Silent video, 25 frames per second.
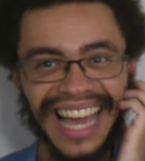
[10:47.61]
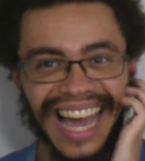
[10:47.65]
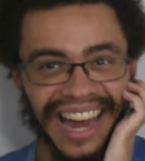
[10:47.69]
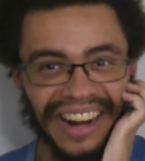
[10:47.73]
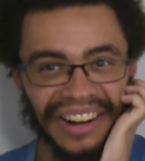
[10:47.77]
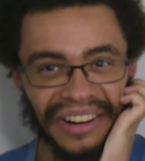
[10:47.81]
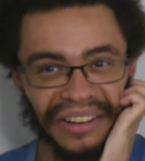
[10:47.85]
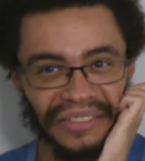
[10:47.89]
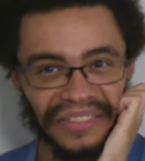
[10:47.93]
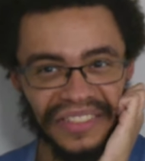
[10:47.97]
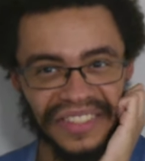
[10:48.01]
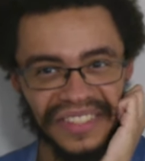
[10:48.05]
I
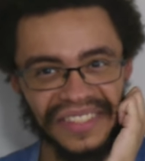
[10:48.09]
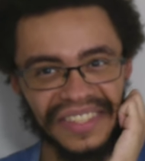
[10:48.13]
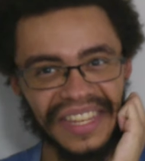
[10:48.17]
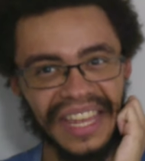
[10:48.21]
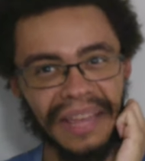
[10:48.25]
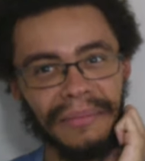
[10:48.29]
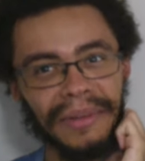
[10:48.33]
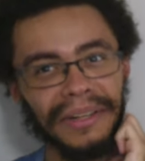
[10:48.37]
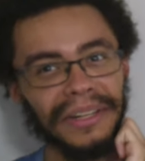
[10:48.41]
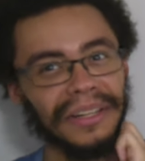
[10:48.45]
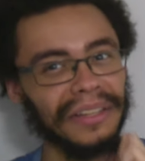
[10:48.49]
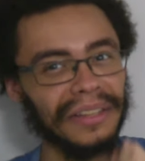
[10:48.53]
don't know if it's the
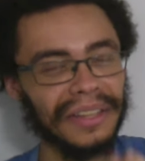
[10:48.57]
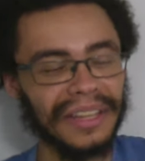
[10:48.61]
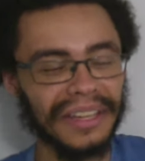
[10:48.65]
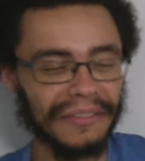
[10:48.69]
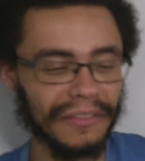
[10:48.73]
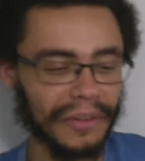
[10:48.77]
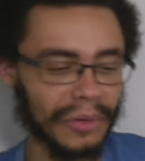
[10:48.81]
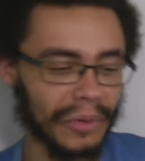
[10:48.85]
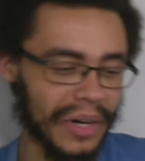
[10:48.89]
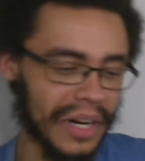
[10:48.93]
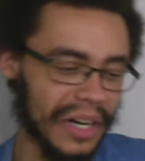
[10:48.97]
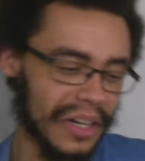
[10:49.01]
same
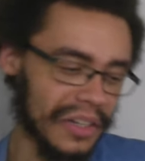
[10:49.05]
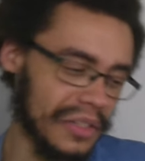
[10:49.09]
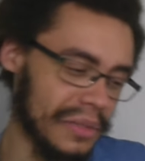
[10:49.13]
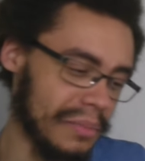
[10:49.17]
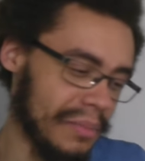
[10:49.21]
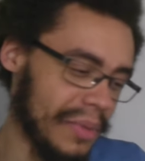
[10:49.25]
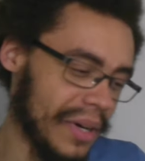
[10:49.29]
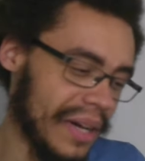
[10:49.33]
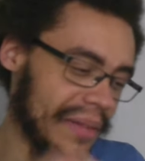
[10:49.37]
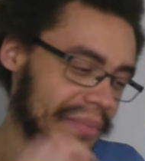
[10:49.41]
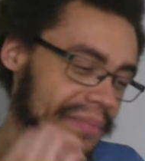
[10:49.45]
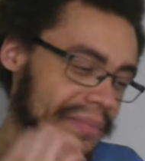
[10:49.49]
everywhere
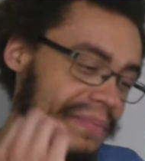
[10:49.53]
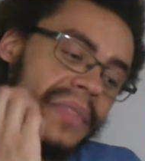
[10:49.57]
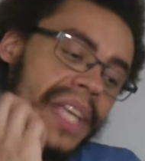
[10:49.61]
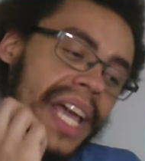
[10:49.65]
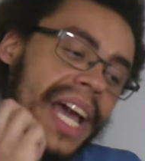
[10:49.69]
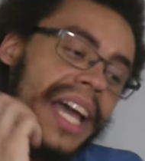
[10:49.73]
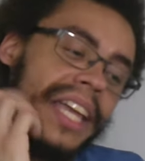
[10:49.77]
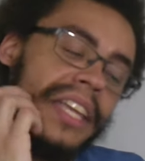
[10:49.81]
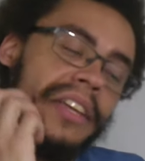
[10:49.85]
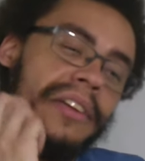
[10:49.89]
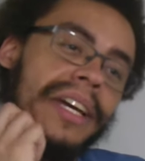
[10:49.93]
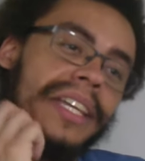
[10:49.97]
else, but
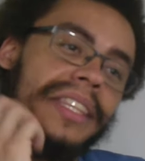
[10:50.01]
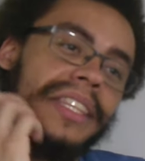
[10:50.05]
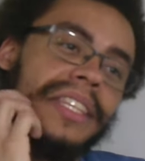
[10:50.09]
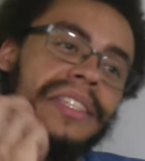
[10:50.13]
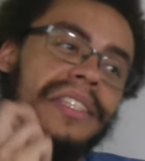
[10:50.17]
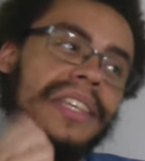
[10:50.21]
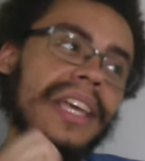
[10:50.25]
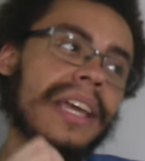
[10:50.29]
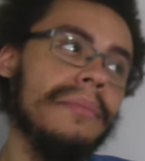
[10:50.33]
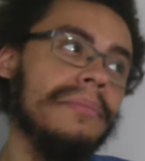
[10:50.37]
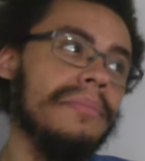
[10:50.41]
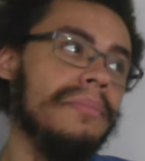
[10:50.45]
yeah, you get
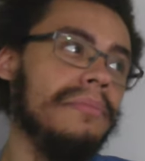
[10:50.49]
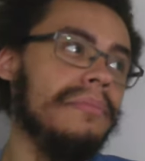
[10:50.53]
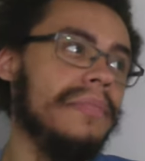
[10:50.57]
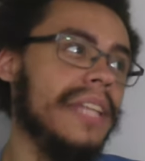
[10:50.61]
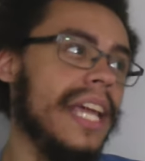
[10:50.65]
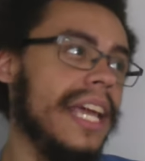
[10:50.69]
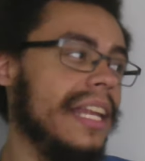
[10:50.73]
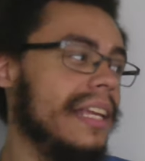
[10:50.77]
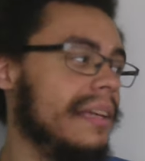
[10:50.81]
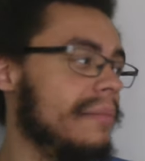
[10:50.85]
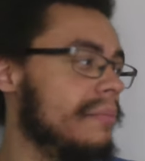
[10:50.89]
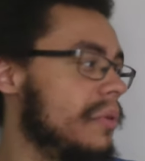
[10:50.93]
the same
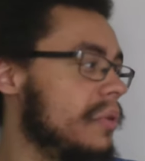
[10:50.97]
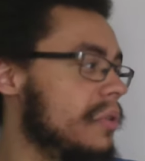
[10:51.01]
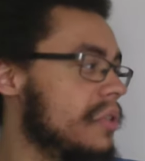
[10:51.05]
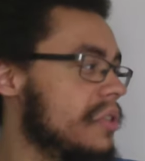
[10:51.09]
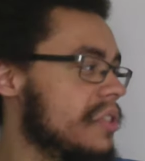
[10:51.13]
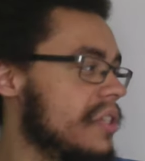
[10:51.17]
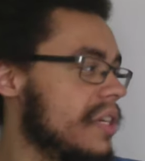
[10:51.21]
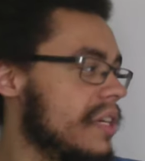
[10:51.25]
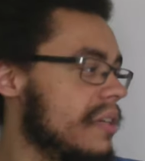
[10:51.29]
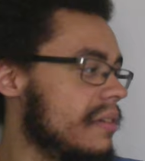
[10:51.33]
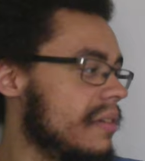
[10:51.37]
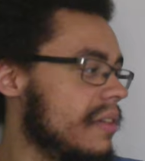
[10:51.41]
dating
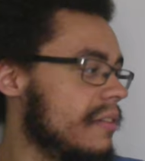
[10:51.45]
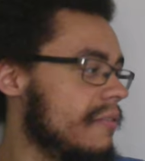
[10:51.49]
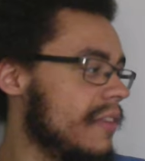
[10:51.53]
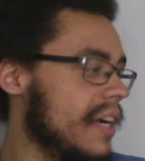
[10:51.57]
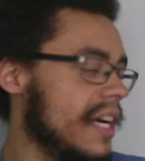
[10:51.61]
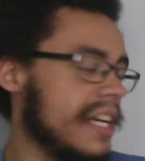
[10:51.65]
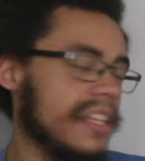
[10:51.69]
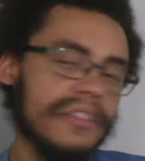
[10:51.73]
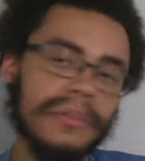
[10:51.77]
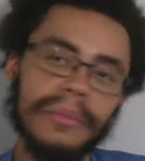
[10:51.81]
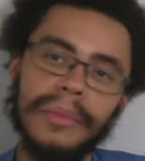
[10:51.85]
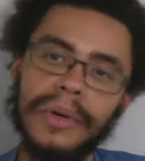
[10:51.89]
bullshit
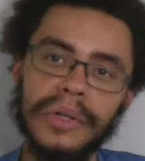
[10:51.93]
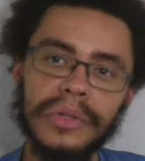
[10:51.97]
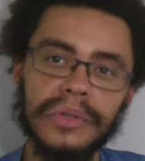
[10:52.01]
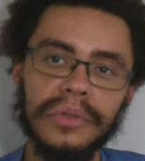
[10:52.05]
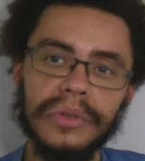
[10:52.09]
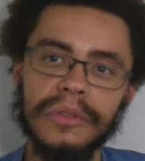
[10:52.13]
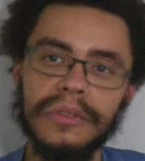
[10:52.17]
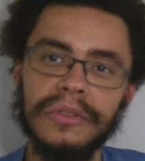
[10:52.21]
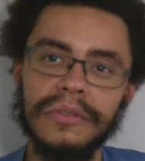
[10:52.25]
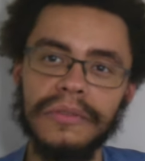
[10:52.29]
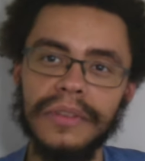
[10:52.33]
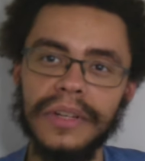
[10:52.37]
advice from all
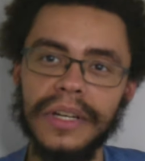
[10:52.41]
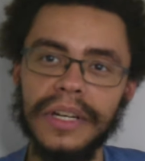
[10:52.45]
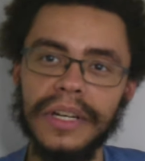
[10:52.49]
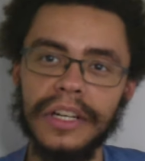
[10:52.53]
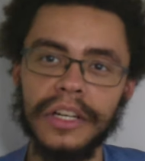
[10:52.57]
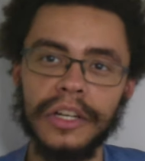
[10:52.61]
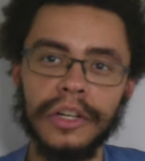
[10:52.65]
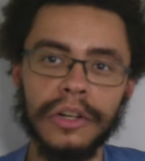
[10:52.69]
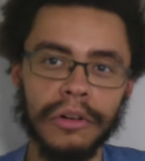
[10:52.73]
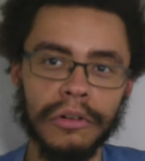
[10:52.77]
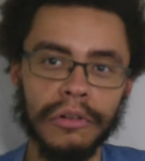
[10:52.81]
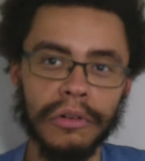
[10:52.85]
sorts of
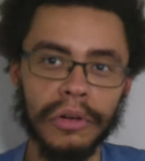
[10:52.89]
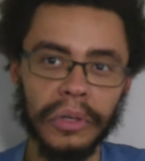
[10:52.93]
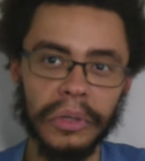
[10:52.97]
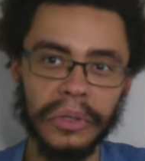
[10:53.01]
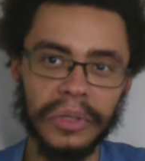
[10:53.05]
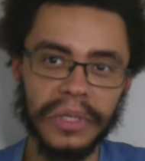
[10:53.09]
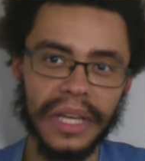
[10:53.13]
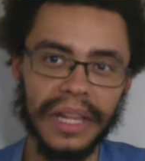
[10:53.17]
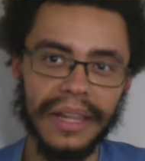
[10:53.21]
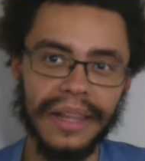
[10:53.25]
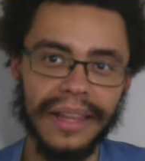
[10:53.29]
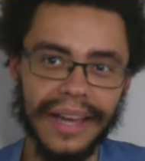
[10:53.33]
uh,
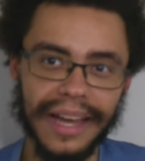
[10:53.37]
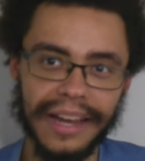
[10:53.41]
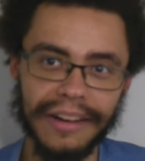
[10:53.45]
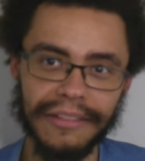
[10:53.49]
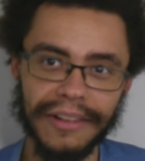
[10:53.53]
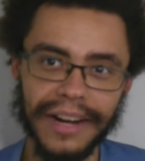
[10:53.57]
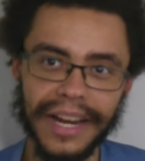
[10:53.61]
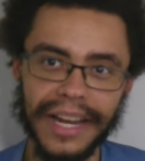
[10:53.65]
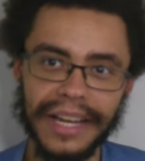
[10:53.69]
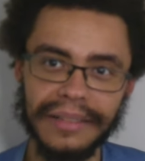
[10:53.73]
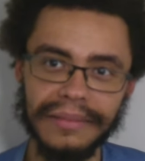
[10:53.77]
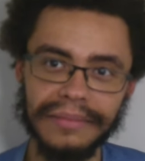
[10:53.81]
gurus
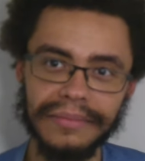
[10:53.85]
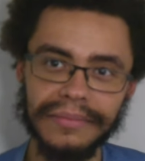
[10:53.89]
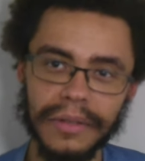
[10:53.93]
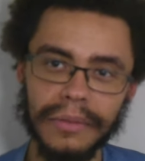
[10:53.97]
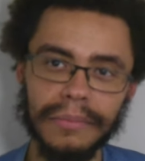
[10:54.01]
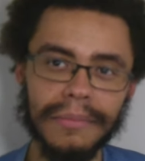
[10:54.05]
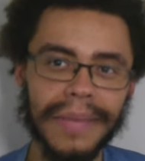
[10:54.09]
online, right?